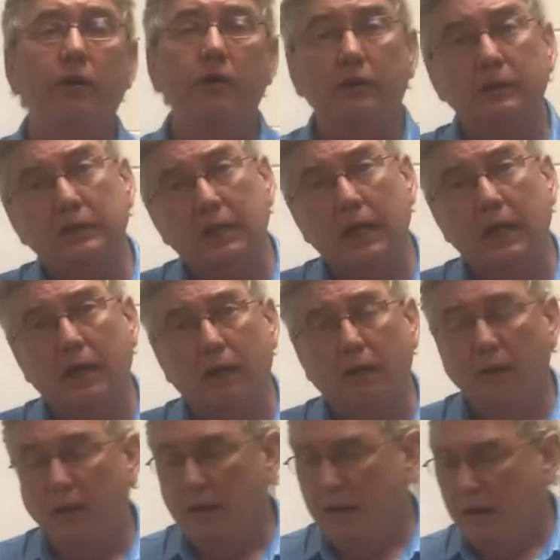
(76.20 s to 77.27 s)
you in jail.
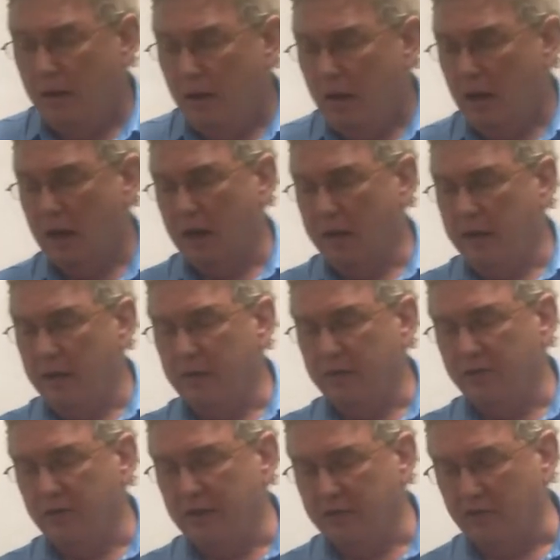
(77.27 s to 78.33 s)

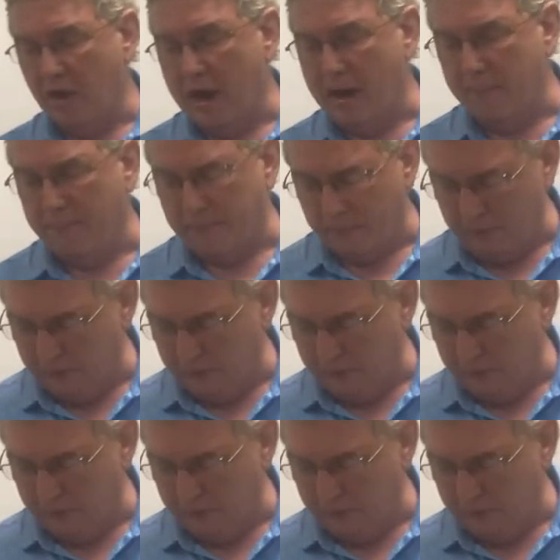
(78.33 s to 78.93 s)
Here's an example.